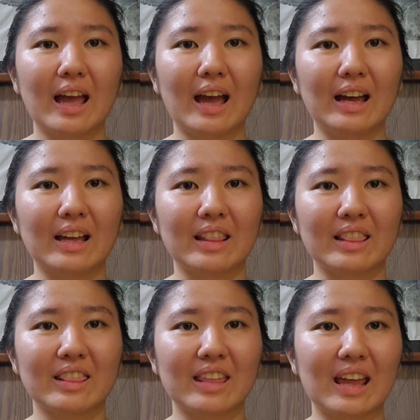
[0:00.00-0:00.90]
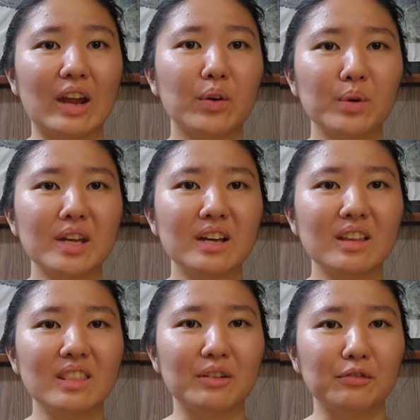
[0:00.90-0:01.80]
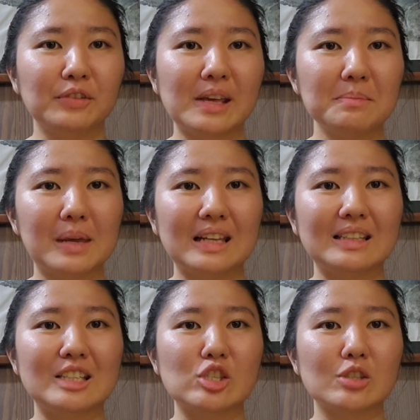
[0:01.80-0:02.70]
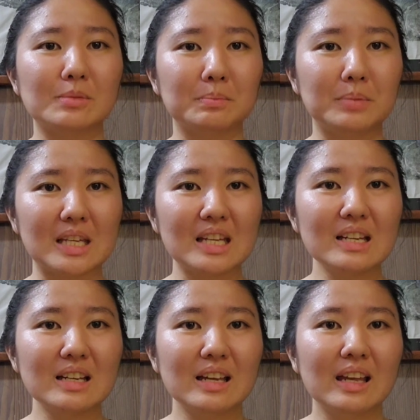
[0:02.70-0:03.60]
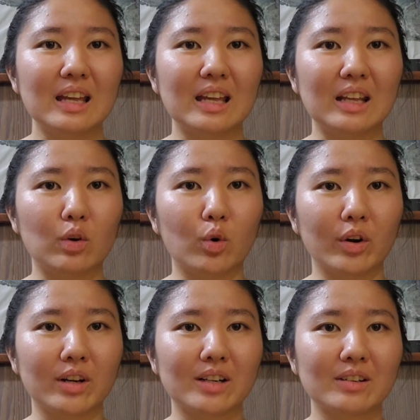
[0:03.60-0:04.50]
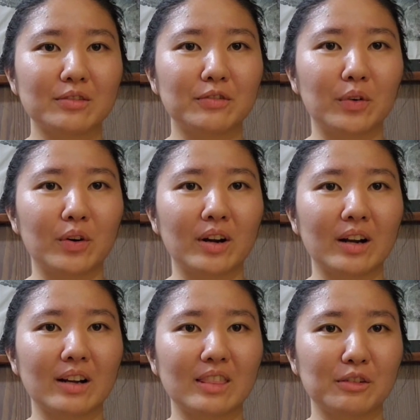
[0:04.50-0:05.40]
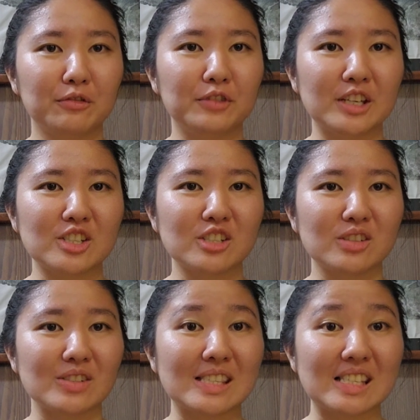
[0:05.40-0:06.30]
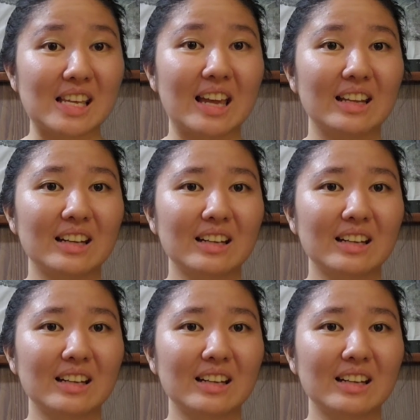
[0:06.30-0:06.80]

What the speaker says: and the area the fake bait needs to be in order for the fish to see it.